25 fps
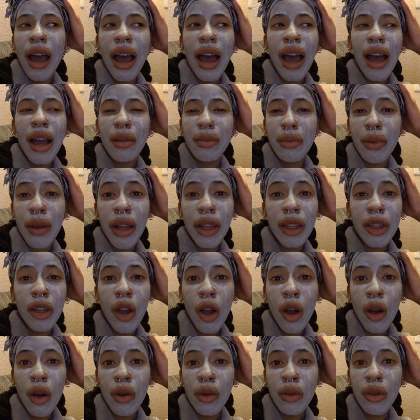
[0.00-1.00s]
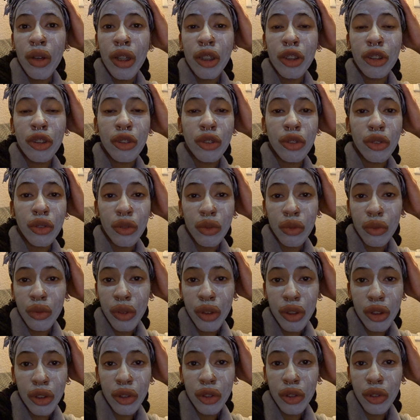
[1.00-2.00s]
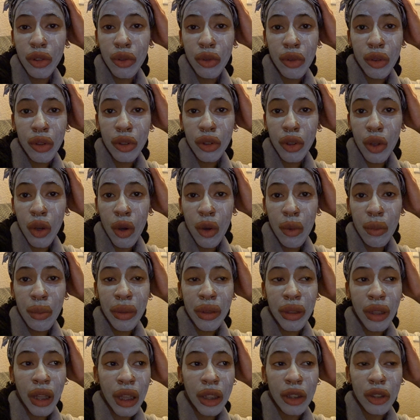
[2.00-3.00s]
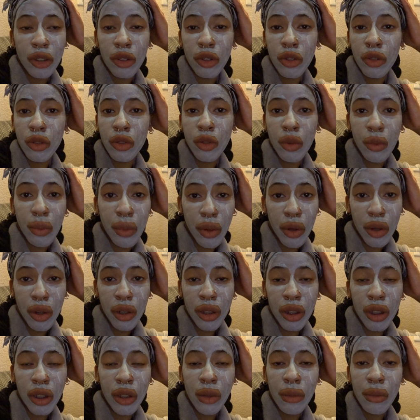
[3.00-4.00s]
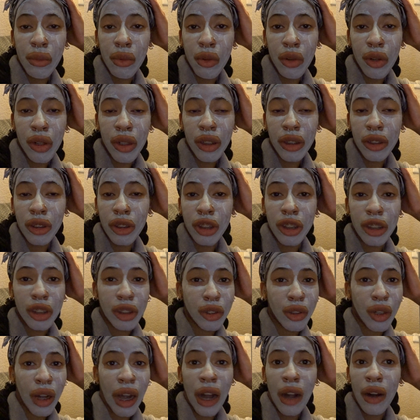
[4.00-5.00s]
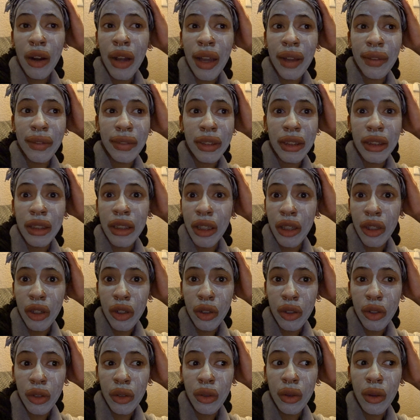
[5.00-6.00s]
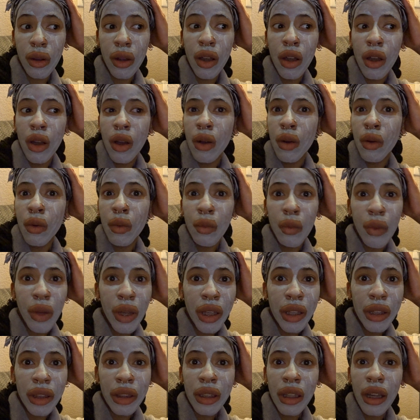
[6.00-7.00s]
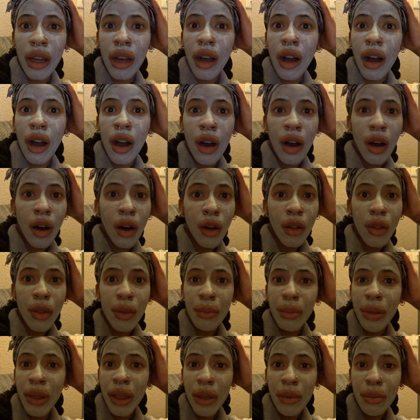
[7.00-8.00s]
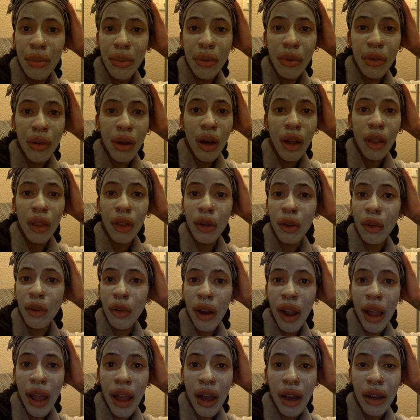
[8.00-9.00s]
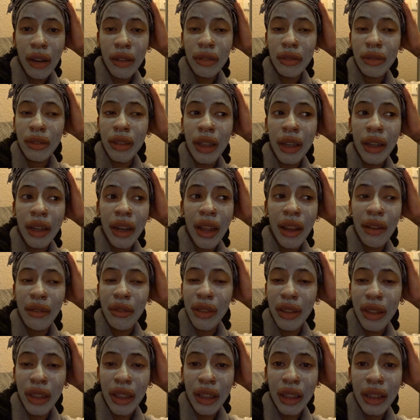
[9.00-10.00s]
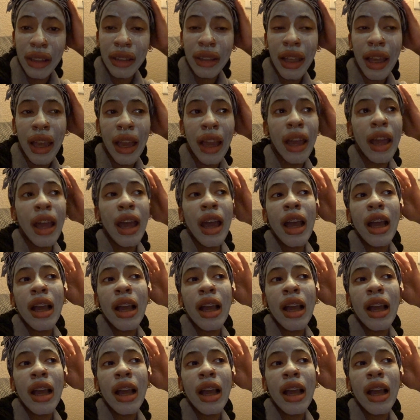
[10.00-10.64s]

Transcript: I'll probably go as soon as the store is open, like super early in the morning, just so that I don't have to deal with all the people, all the crowd, and everything like that.